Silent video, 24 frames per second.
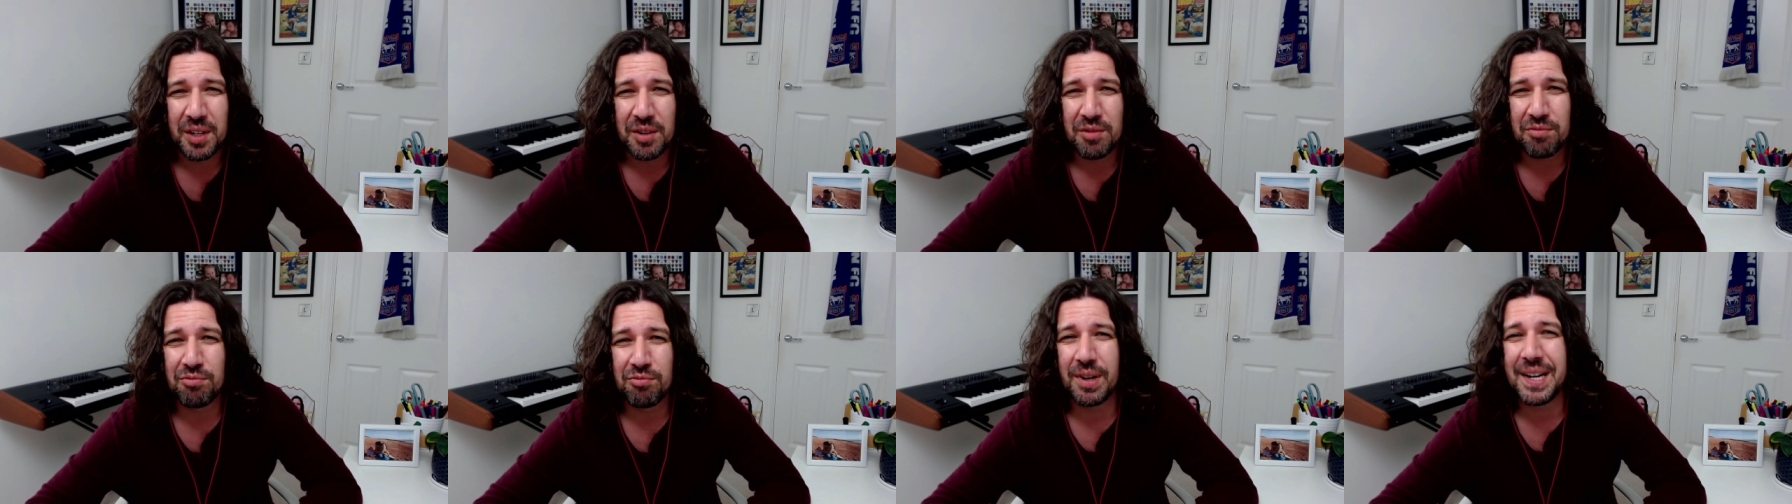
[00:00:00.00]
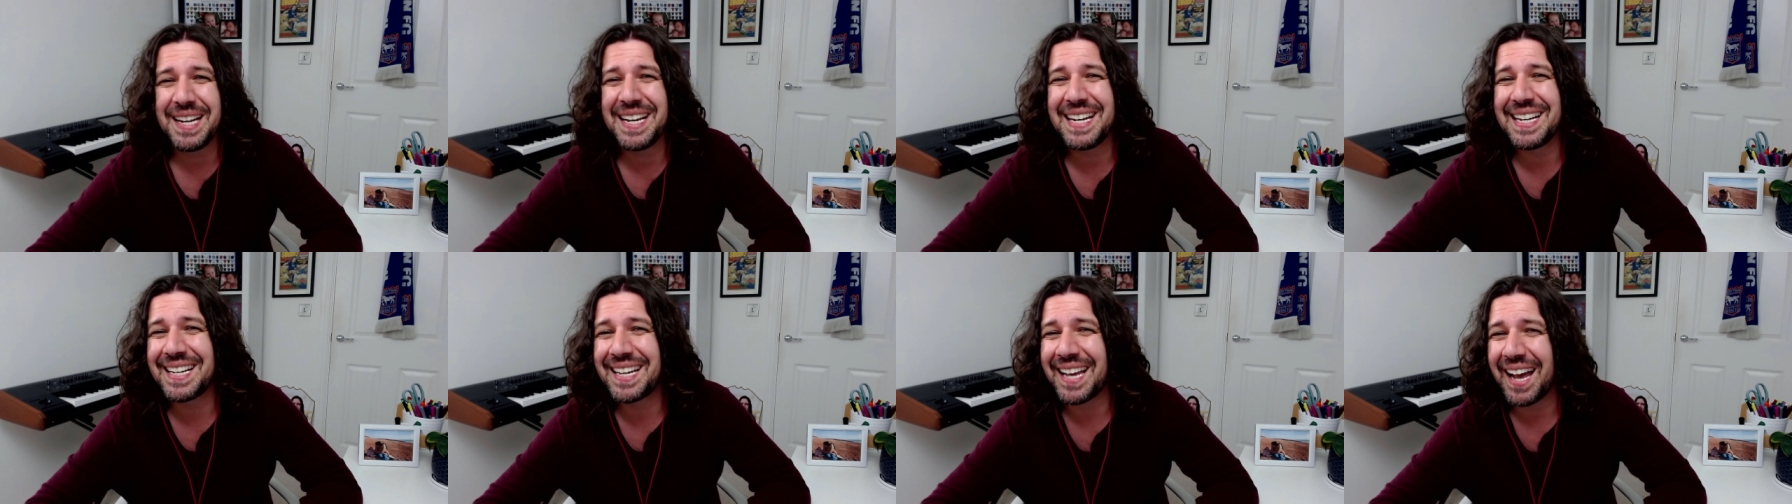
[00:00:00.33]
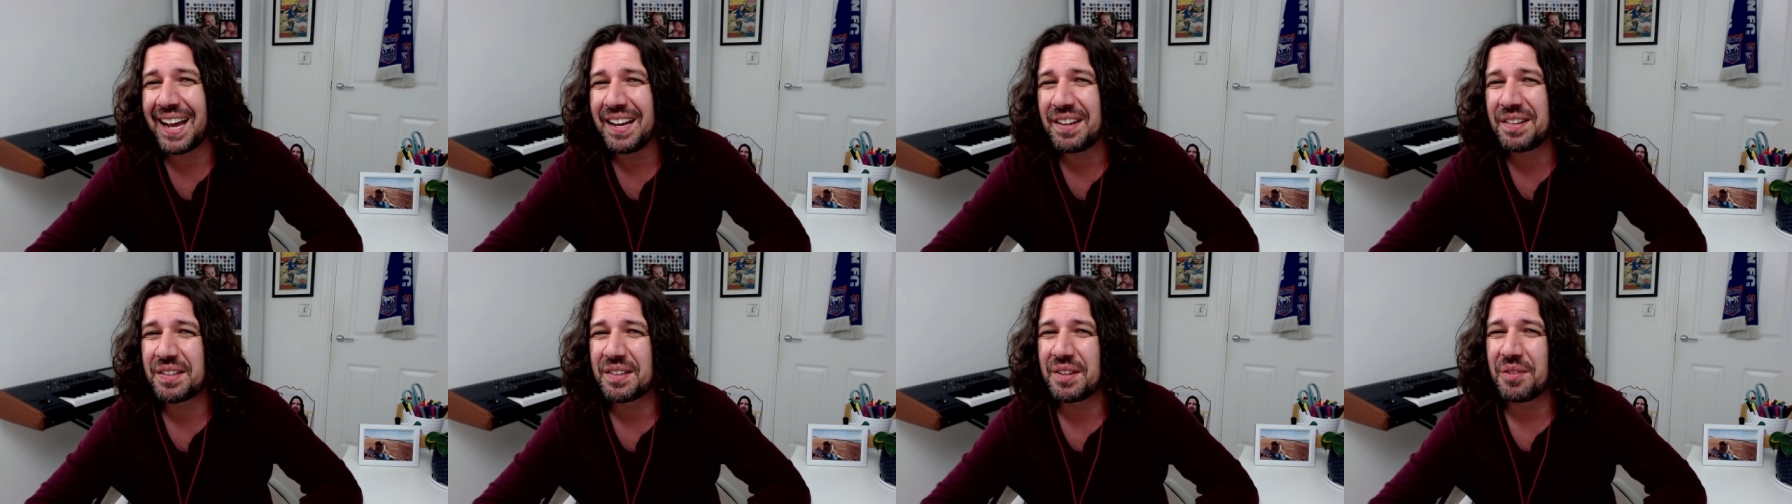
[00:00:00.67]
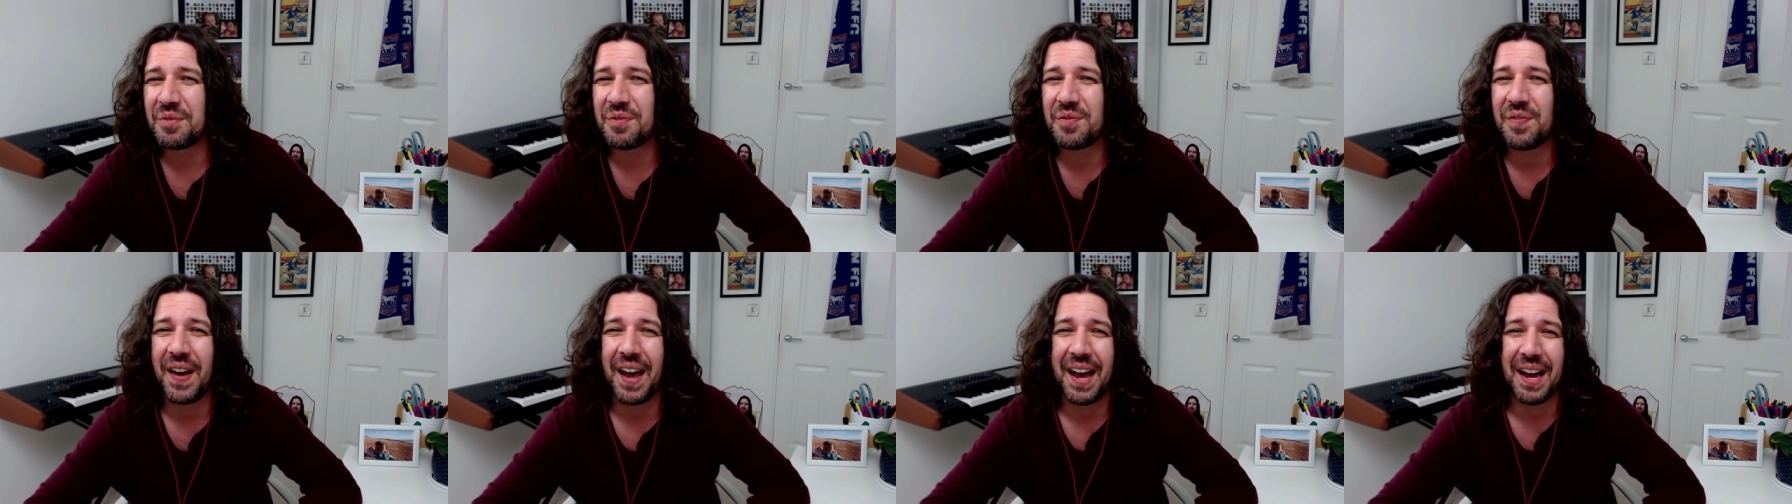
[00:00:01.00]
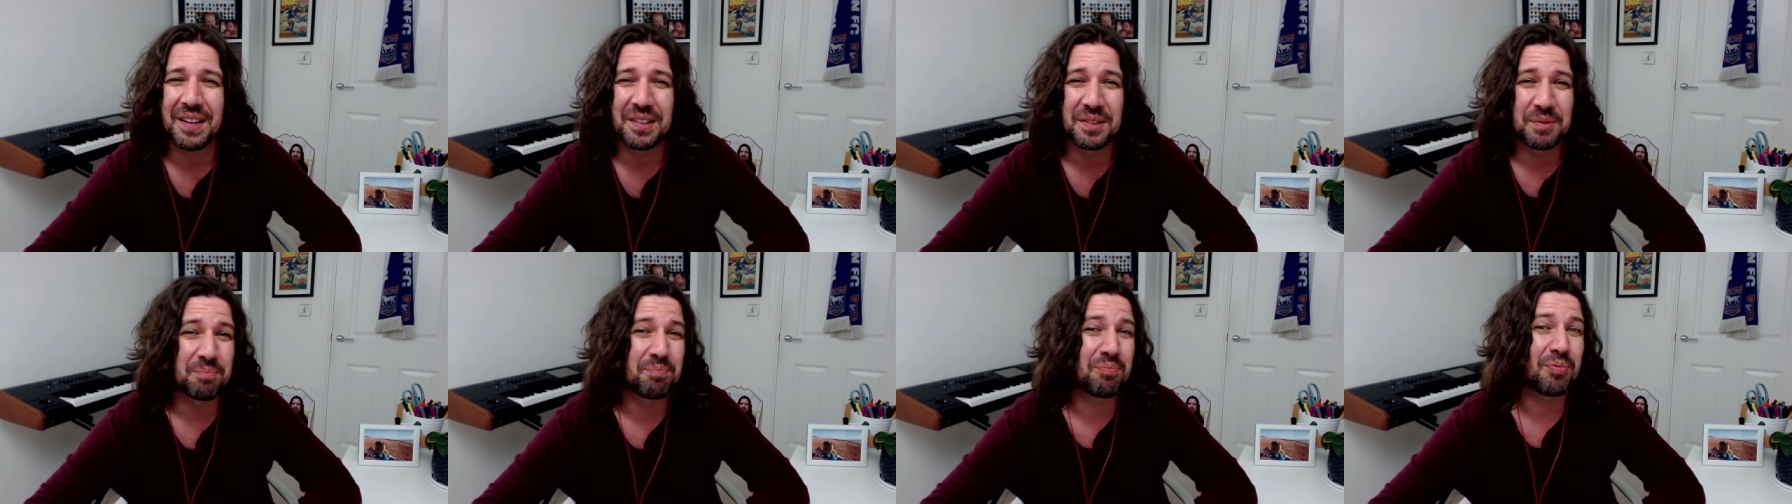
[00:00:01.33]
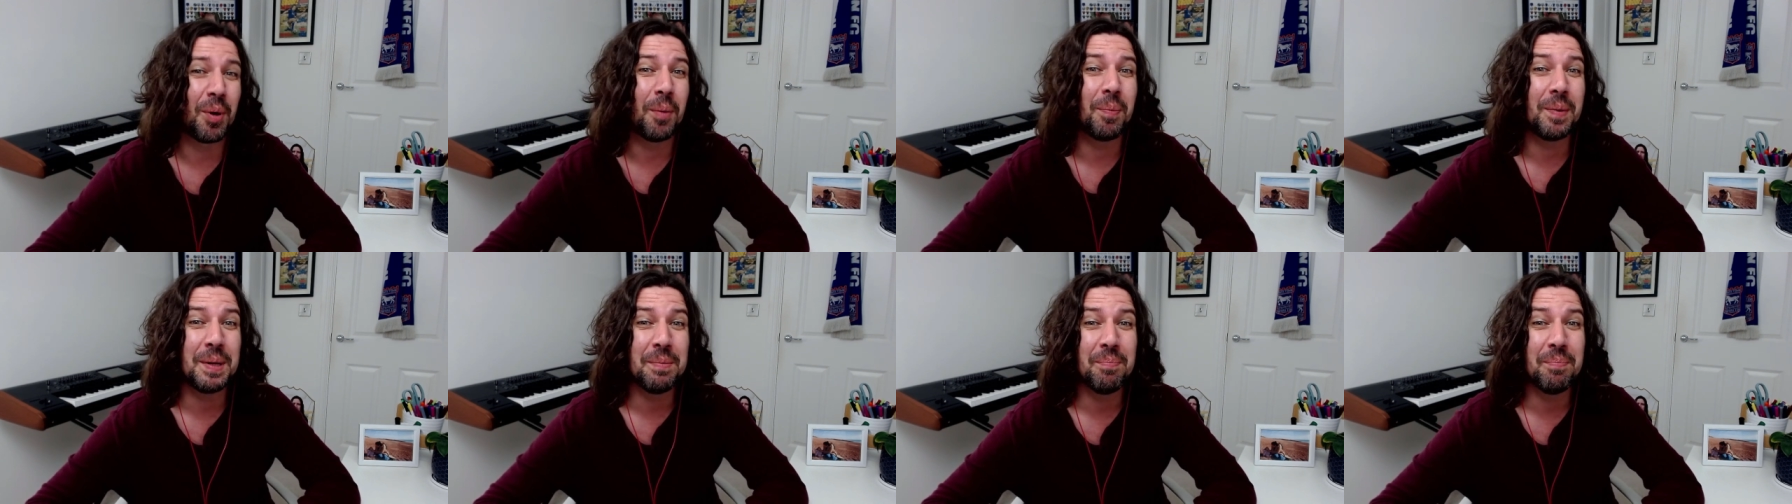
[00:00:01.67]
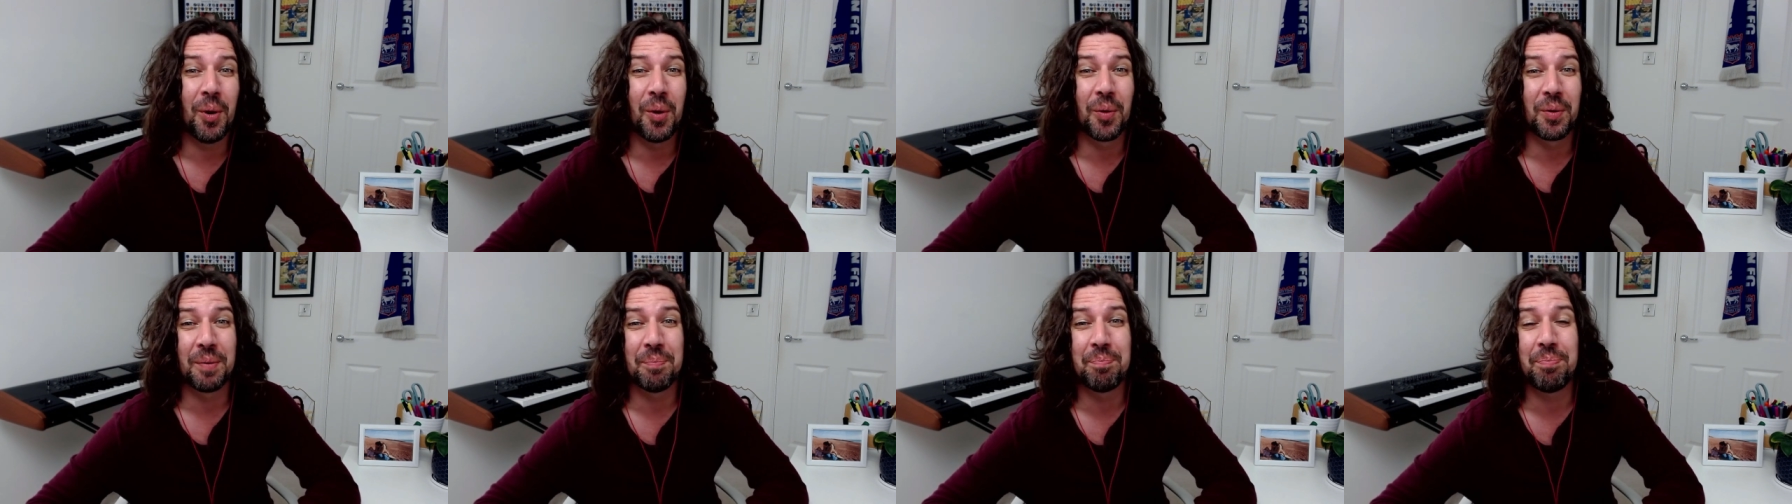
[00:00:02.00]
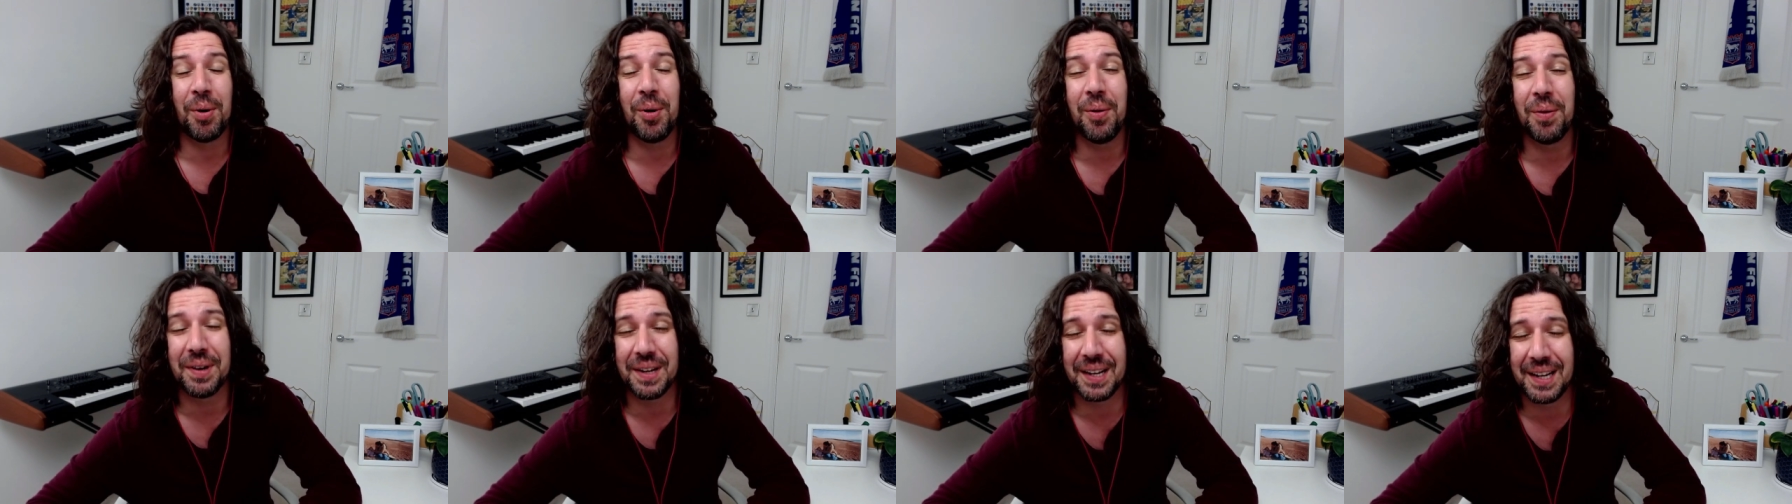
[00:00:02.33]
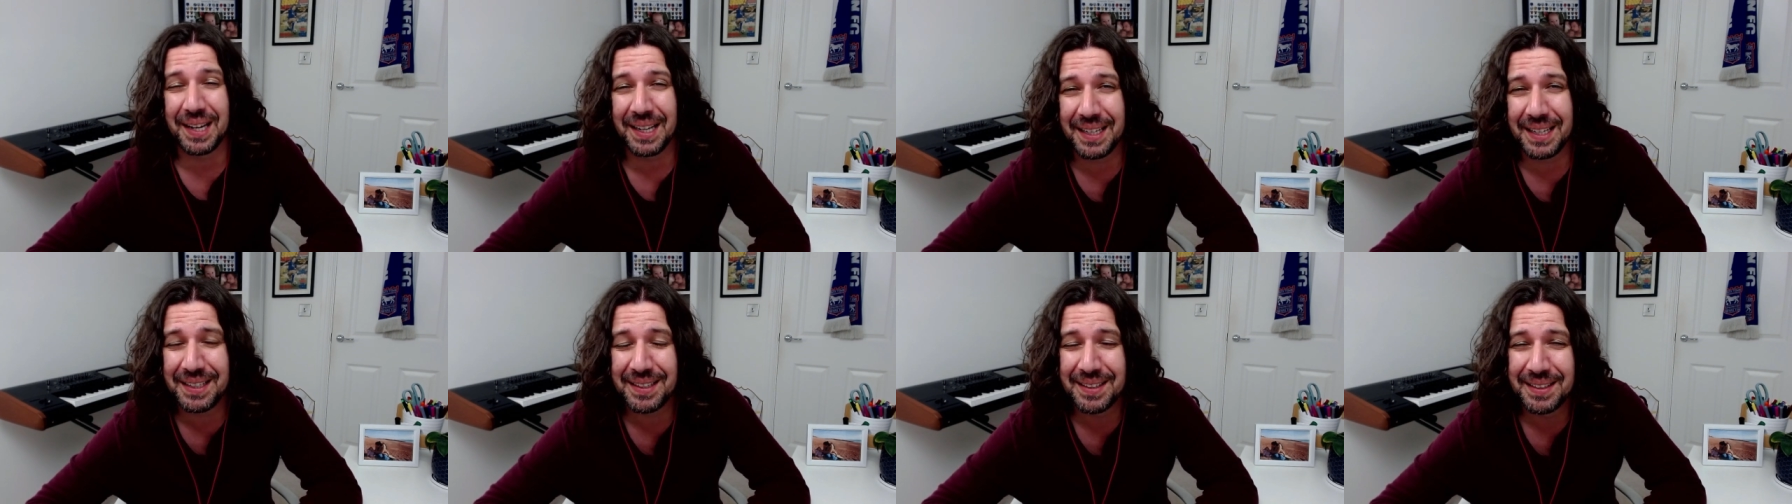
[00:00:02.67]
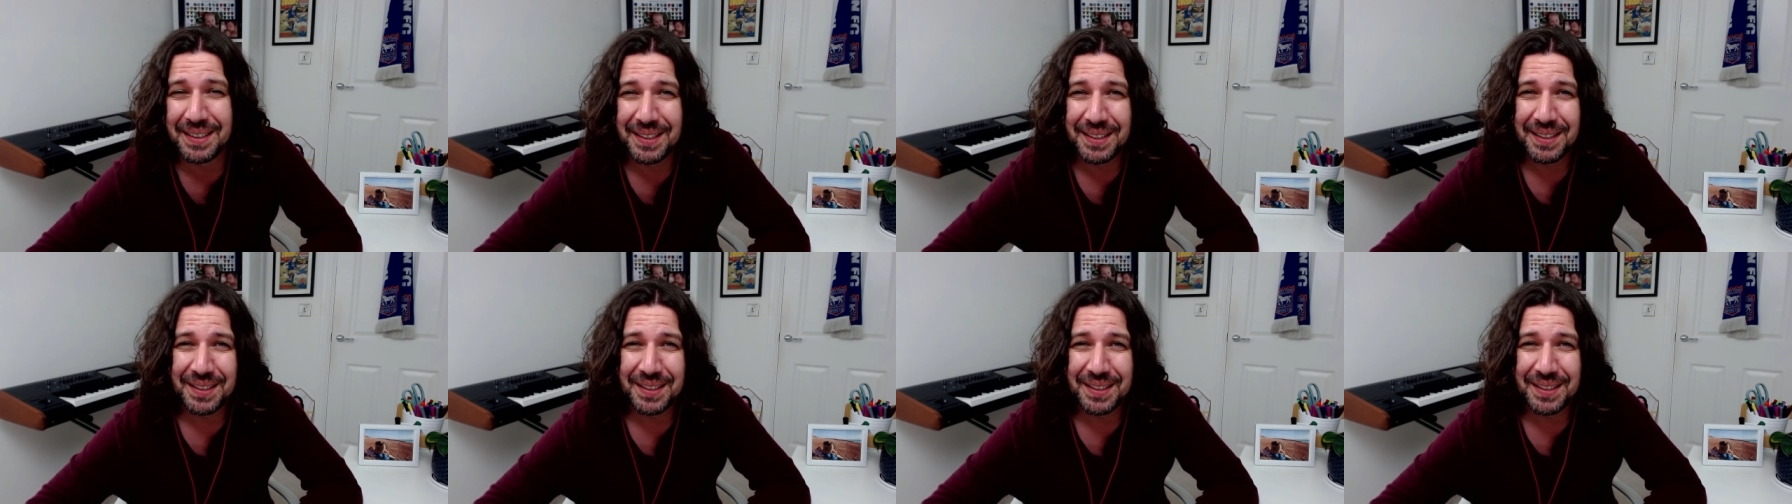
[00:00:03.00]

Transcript: re-engaged the fans, and probably more importantly,